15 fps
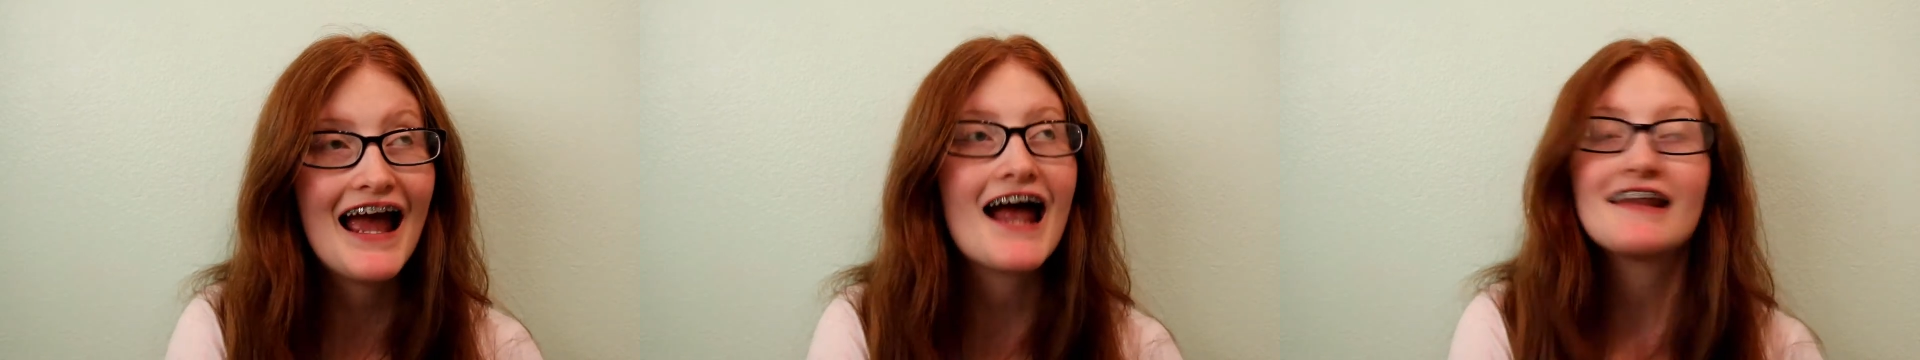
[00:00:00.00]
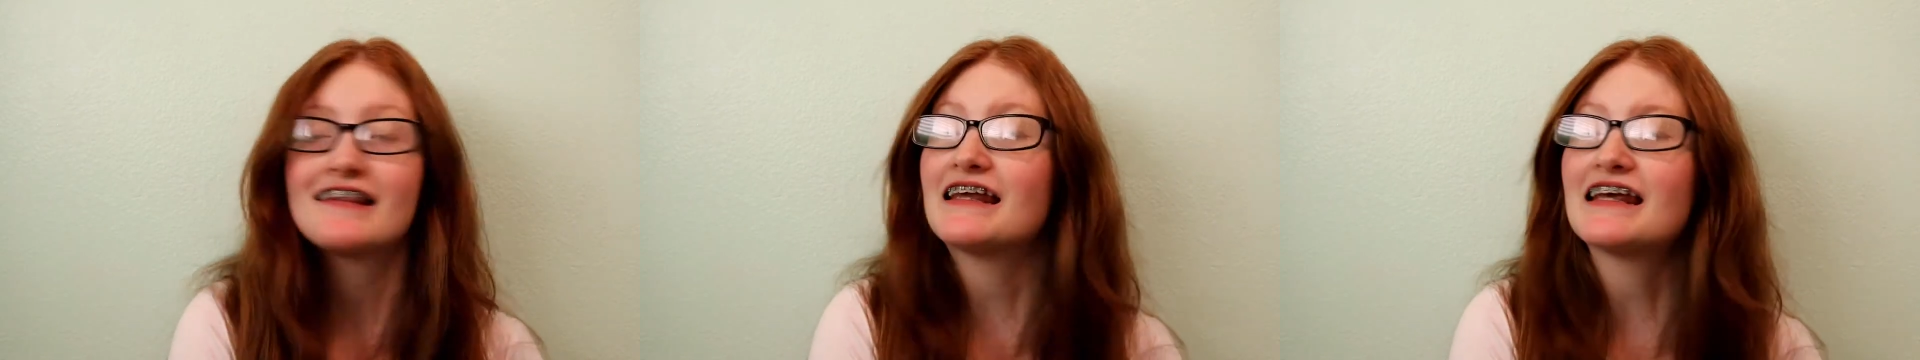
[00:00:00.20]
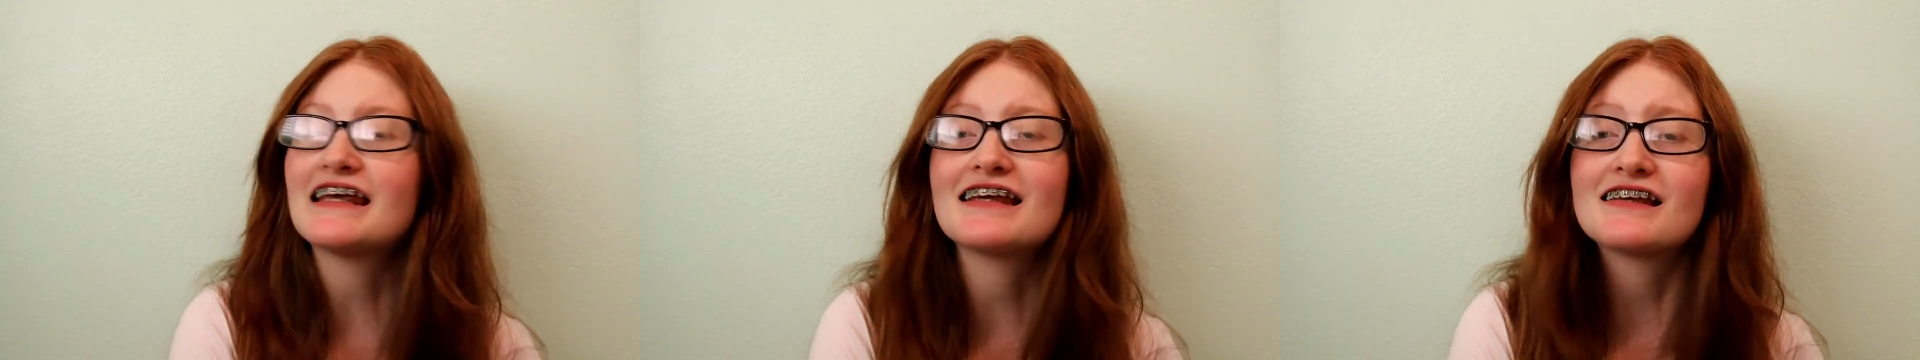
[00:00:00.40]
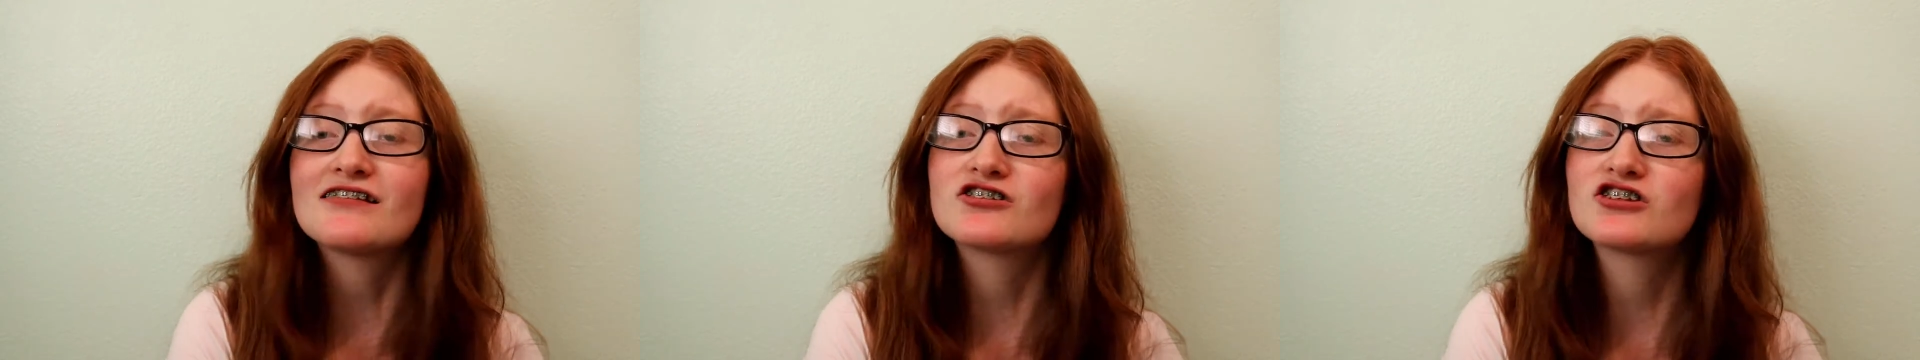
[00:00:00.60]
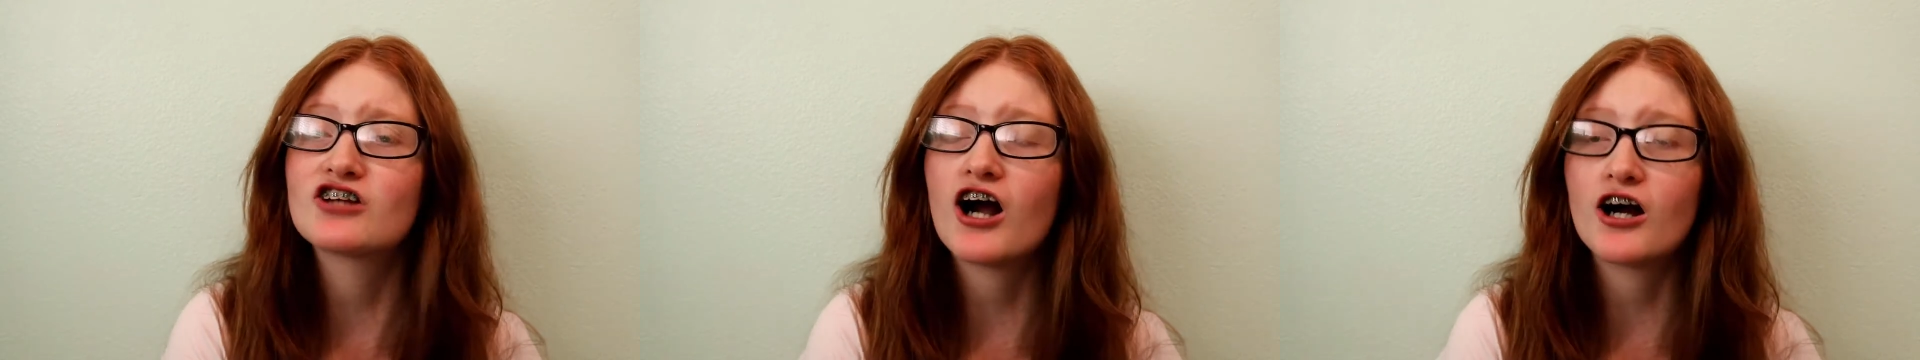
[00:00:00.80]
and
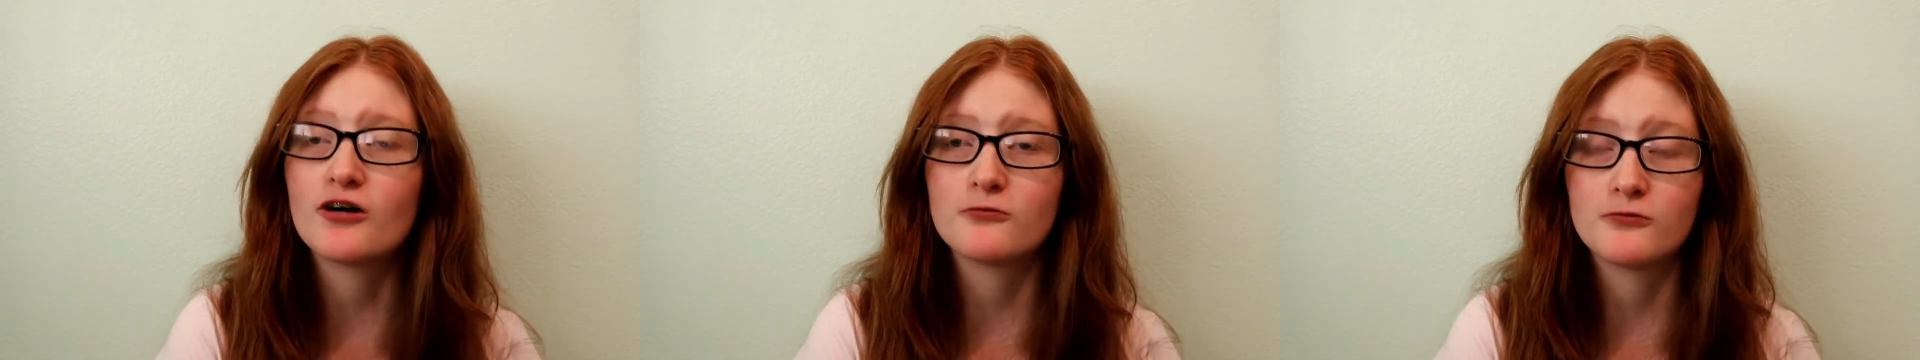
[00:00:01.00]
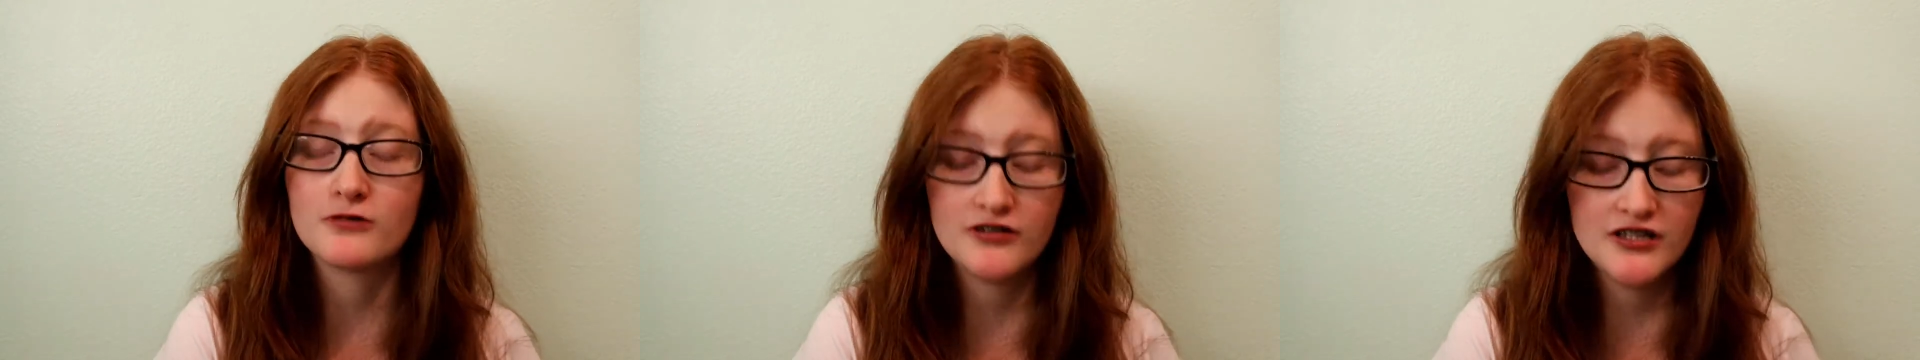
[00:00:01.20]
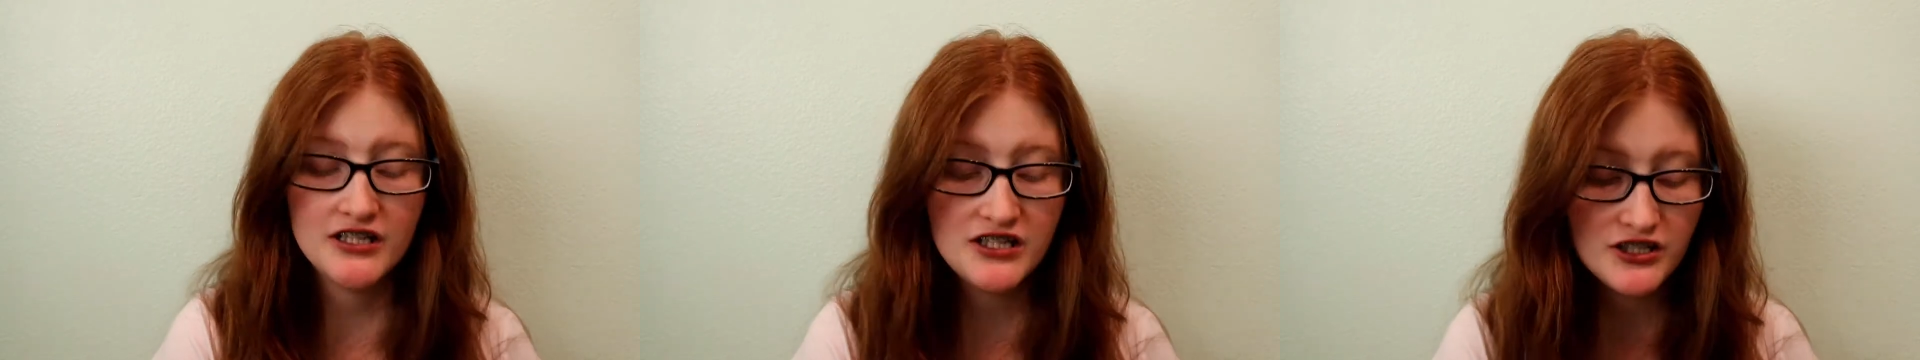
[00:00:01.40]
these are really